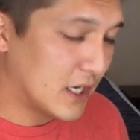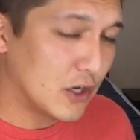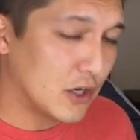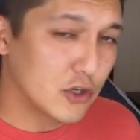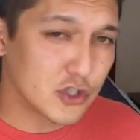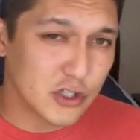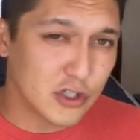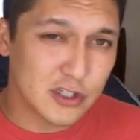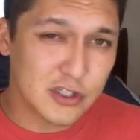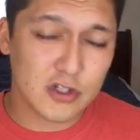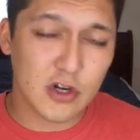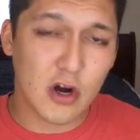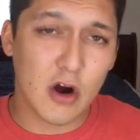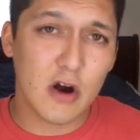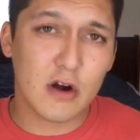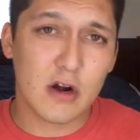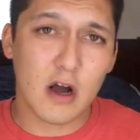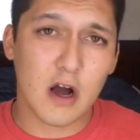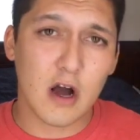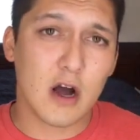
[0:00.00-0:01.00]
you should
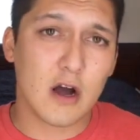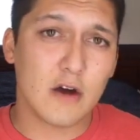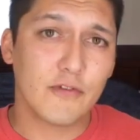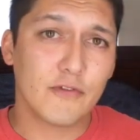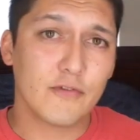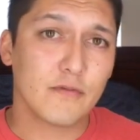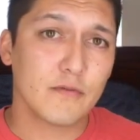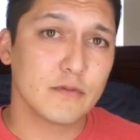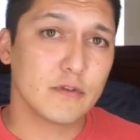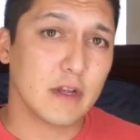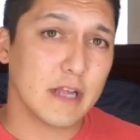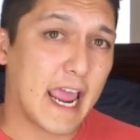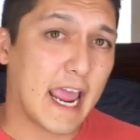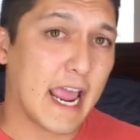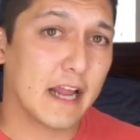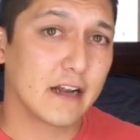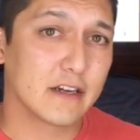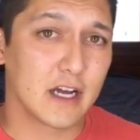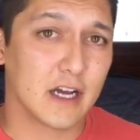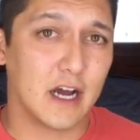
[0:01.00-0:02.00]
start off
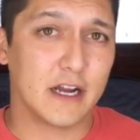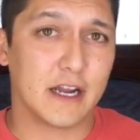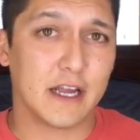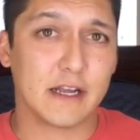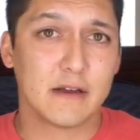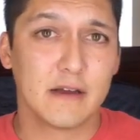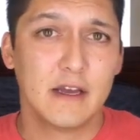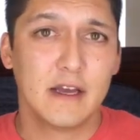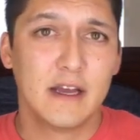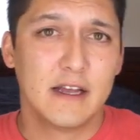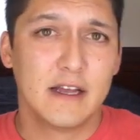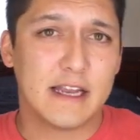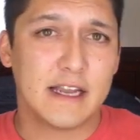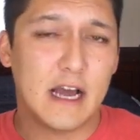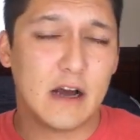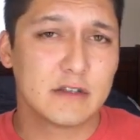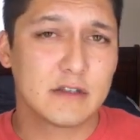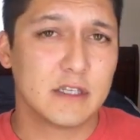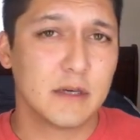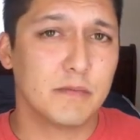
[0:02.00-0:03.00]
hand cutting.
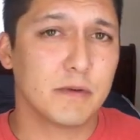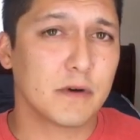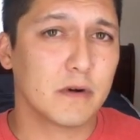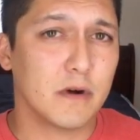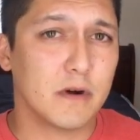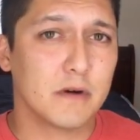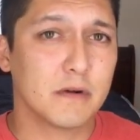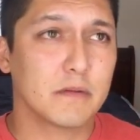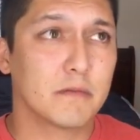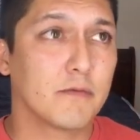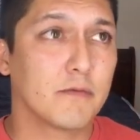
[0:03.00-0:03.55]
Now, a typical